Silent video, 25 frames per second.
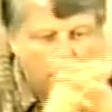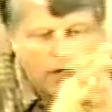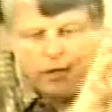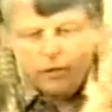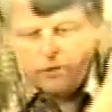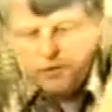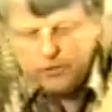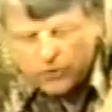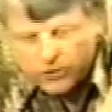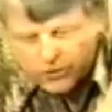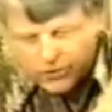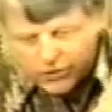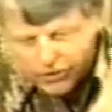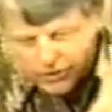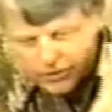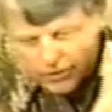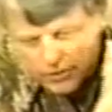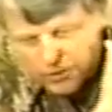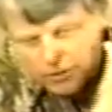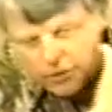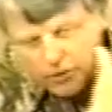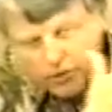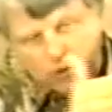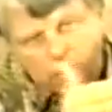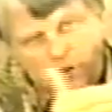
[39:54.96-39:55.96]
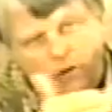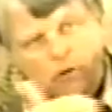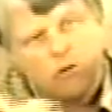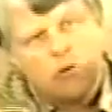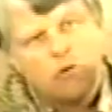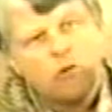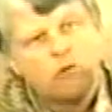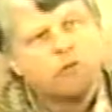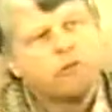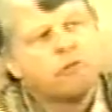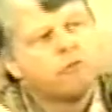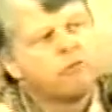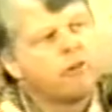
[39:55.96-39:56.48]
Just the
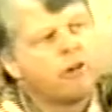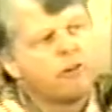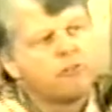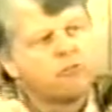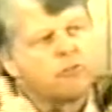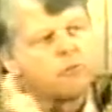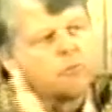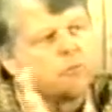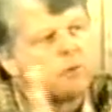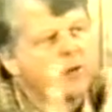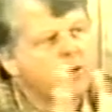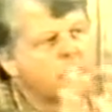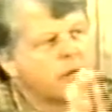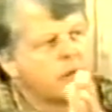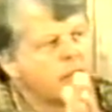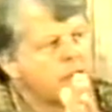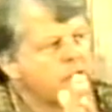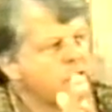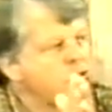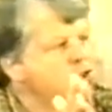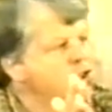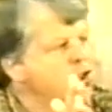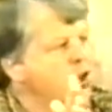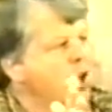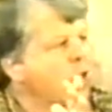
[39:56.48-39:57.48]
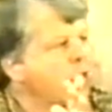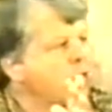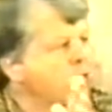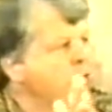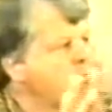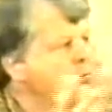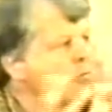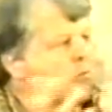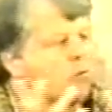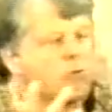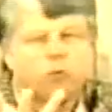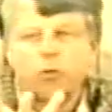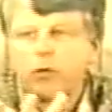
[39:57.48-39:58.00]
whole New Testament is shot
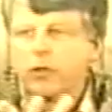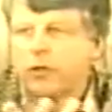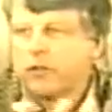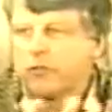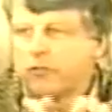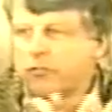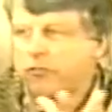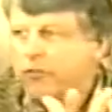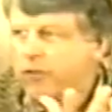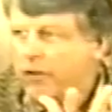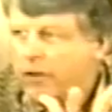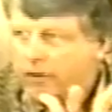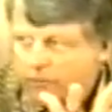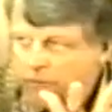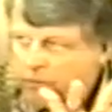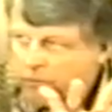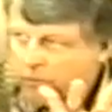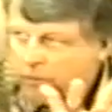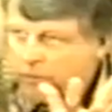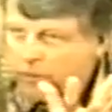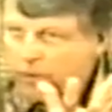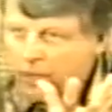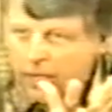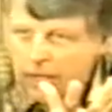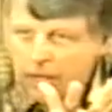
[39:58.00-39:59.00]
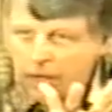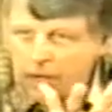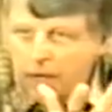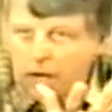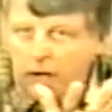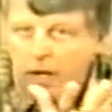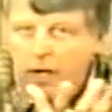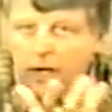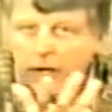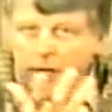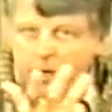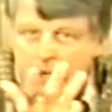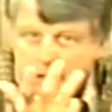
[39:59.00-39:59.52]
through with this stuff. And
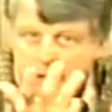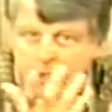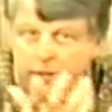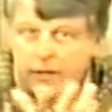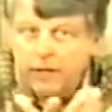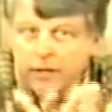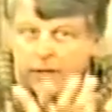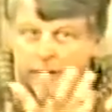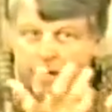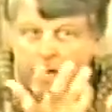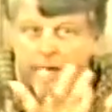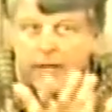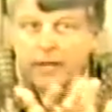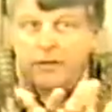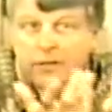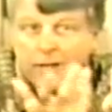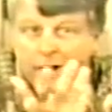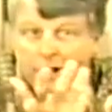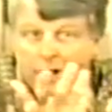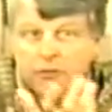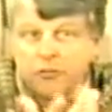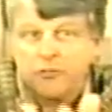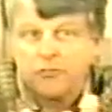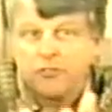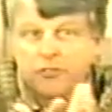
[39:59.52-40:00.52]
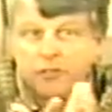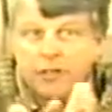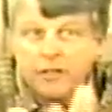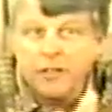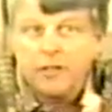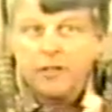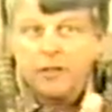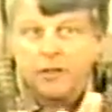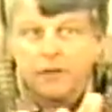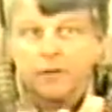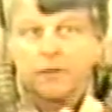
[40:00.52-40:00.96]
I, again, had not seen it.